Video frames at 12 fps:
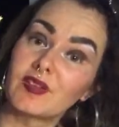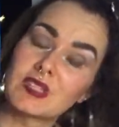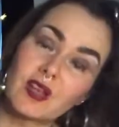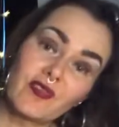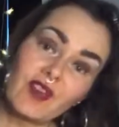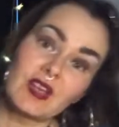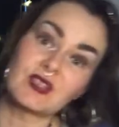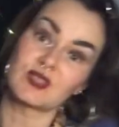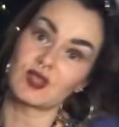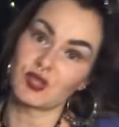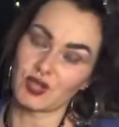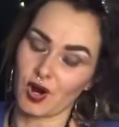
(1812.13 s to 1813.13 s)
face
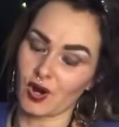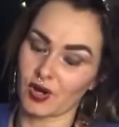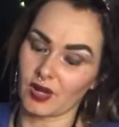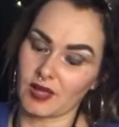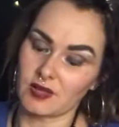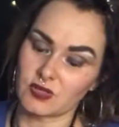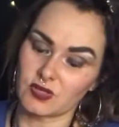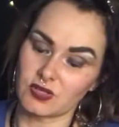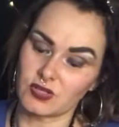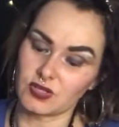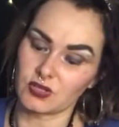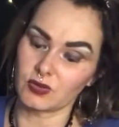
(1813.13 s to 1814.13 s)
the dark and to
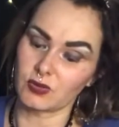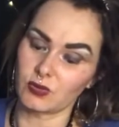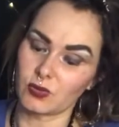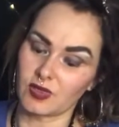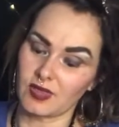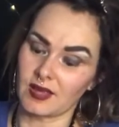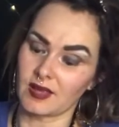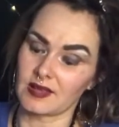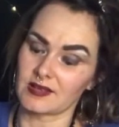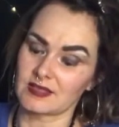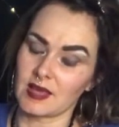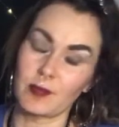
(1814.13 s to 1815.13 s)
do
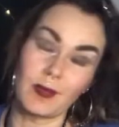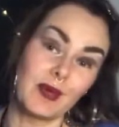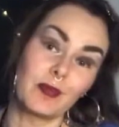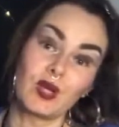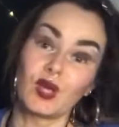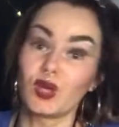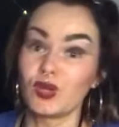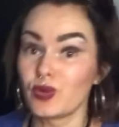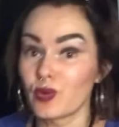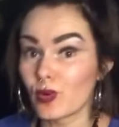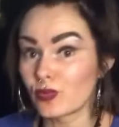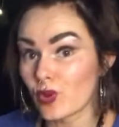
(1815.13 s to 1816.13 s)
things that maybe you
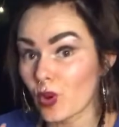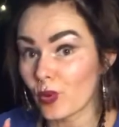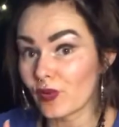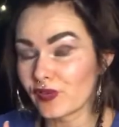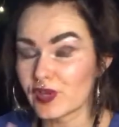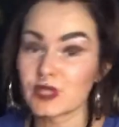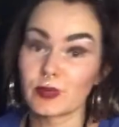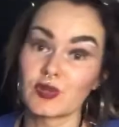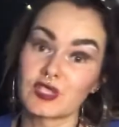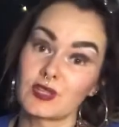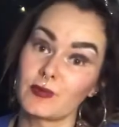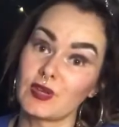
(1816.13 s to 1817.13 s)
don't know if you're
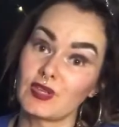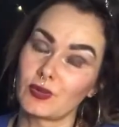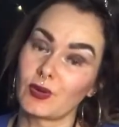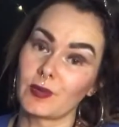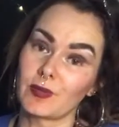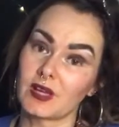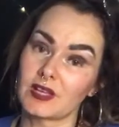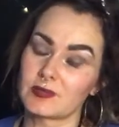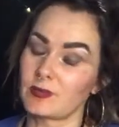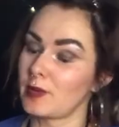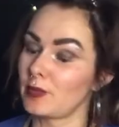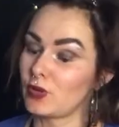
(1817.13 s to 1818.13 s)
supposed to be doing, because
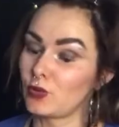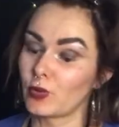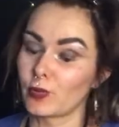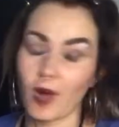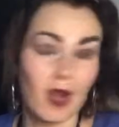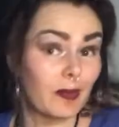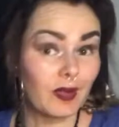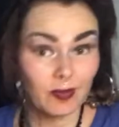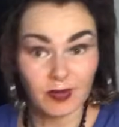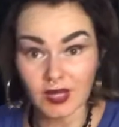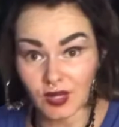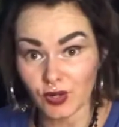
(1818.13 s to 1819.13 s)
maybe you were brought up like
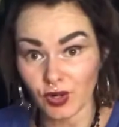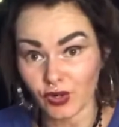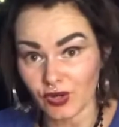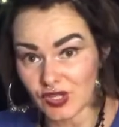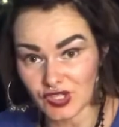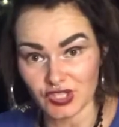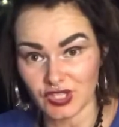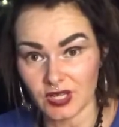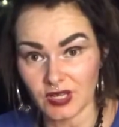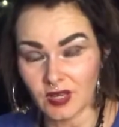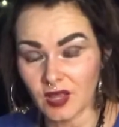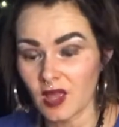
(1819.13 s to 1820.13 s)
me in your
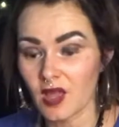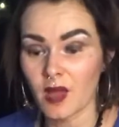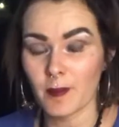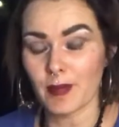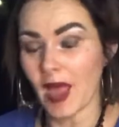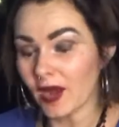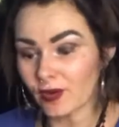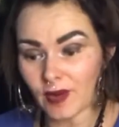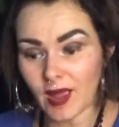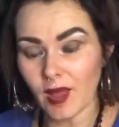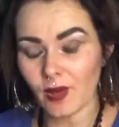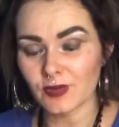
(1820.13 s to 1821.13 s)
Christian
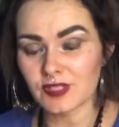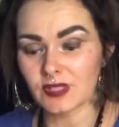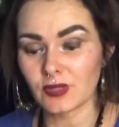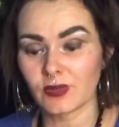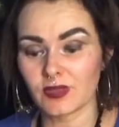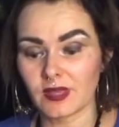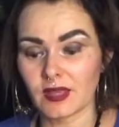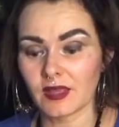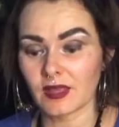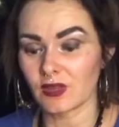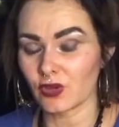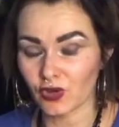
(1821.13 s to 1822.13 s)
background. You think
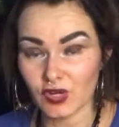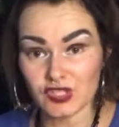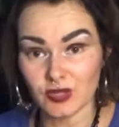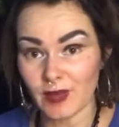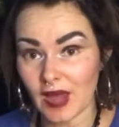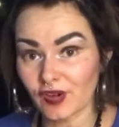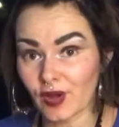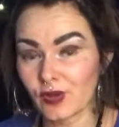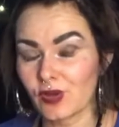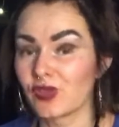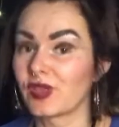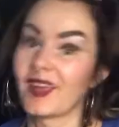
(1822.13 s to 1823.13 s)
in your Christian background,
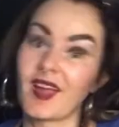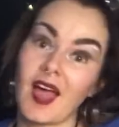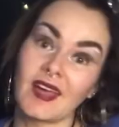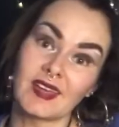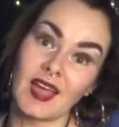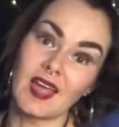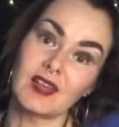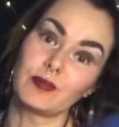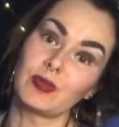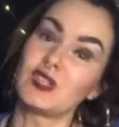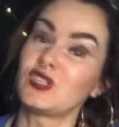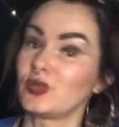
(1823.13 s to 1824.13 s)
you think I can't
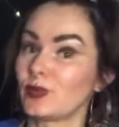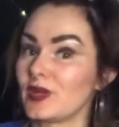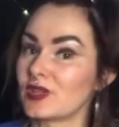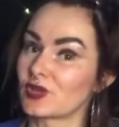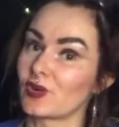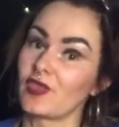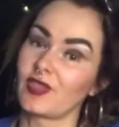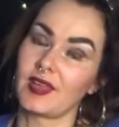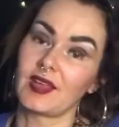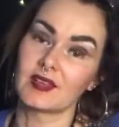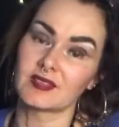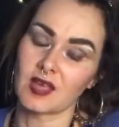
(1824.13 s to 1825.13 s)
be doing certain
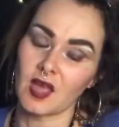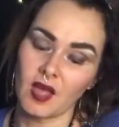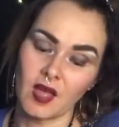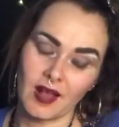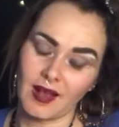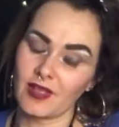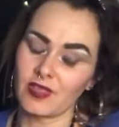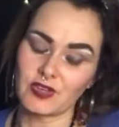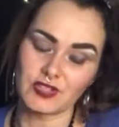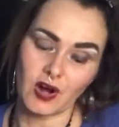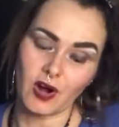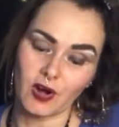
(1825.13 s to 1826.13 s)
things in the
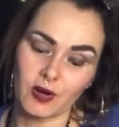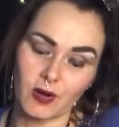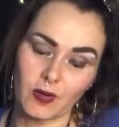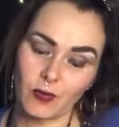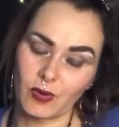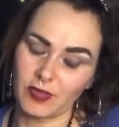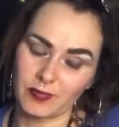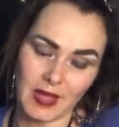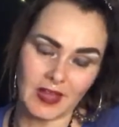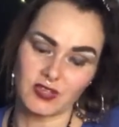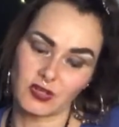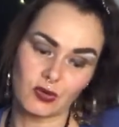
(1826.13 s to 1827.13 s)
dark with
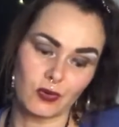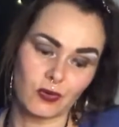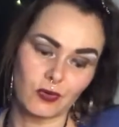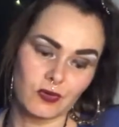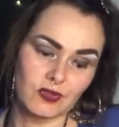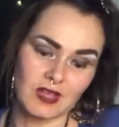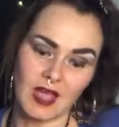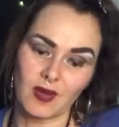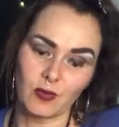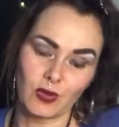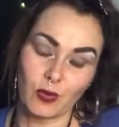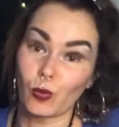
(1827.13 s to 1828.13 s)
pentacles and
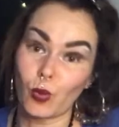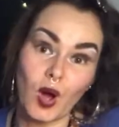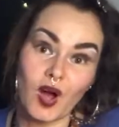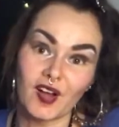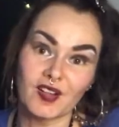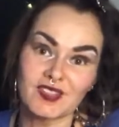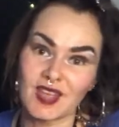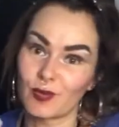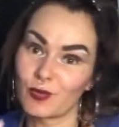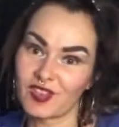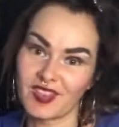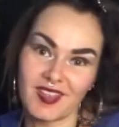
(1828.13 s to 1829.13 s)
with wands and
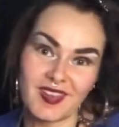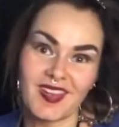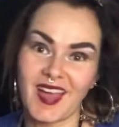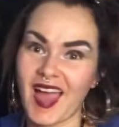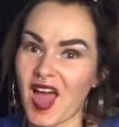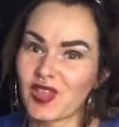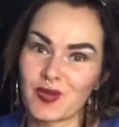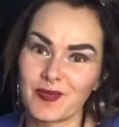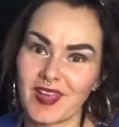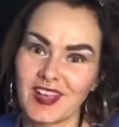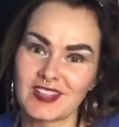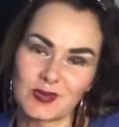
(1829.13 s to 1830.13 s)
with
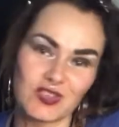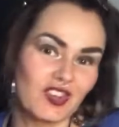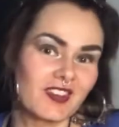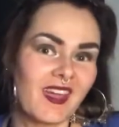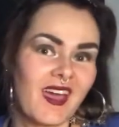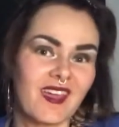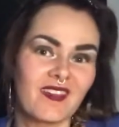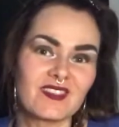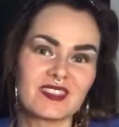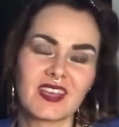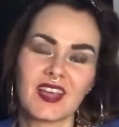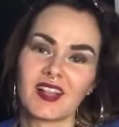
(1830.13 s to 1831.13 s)
athames, which are
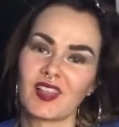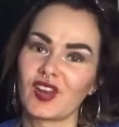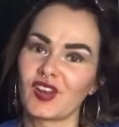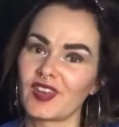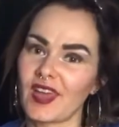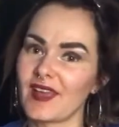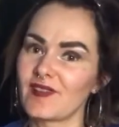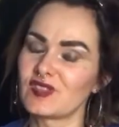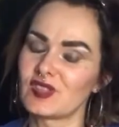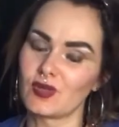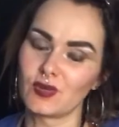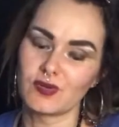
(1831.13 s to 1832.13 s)
knives, little knives
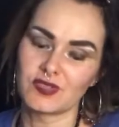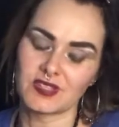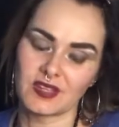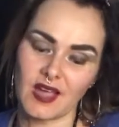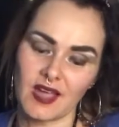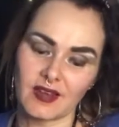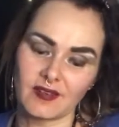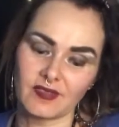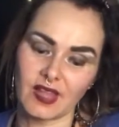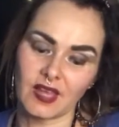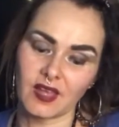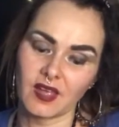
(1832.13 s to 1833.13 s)
used to kind of
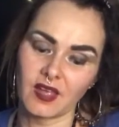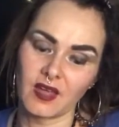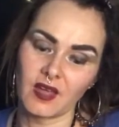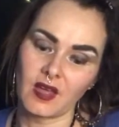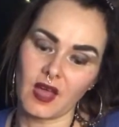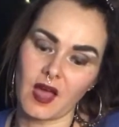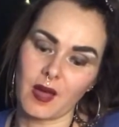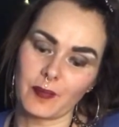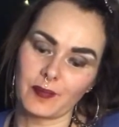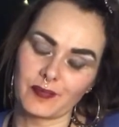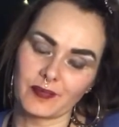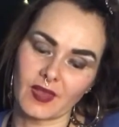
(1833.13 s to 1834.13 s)
like,
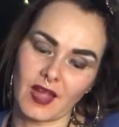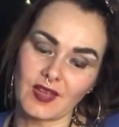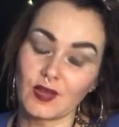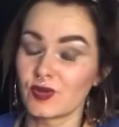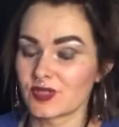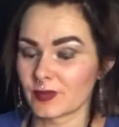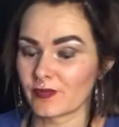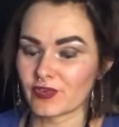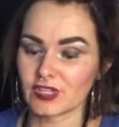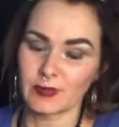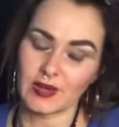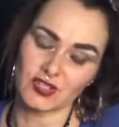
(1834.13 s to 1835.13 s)
I use them for
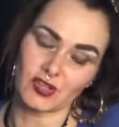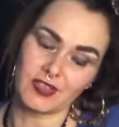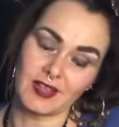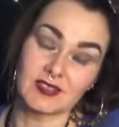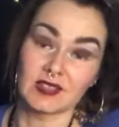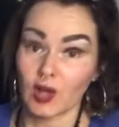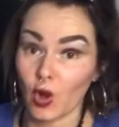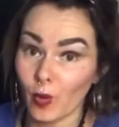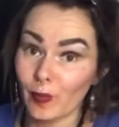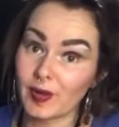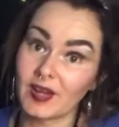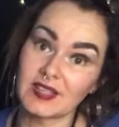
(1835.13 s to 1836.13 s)
special things like
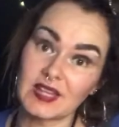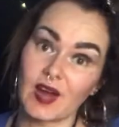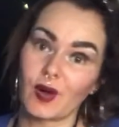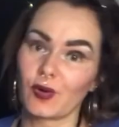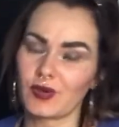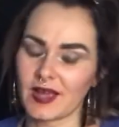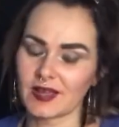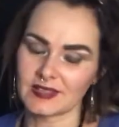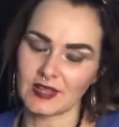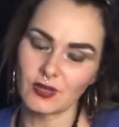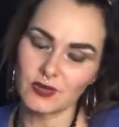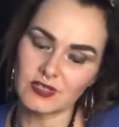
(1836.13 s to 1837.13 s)
opening tarot decks. I
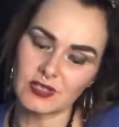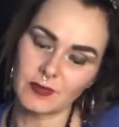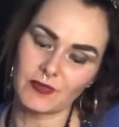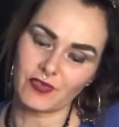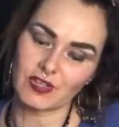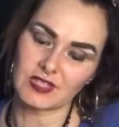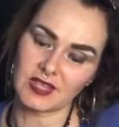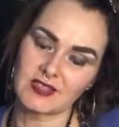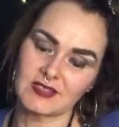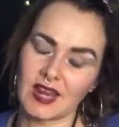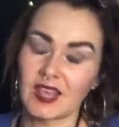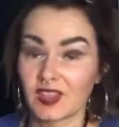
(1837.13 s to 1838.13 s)
use them for things
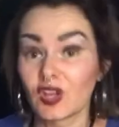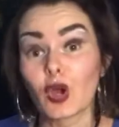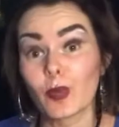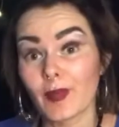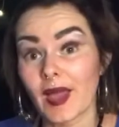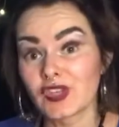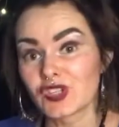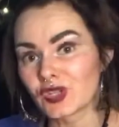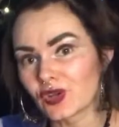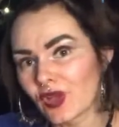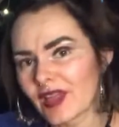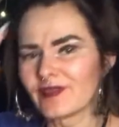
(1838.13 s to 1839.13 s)
that I think are
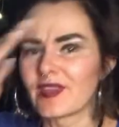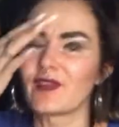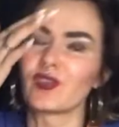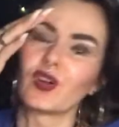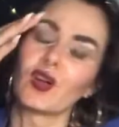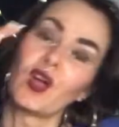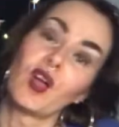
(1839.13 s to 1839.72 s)
magical. I've never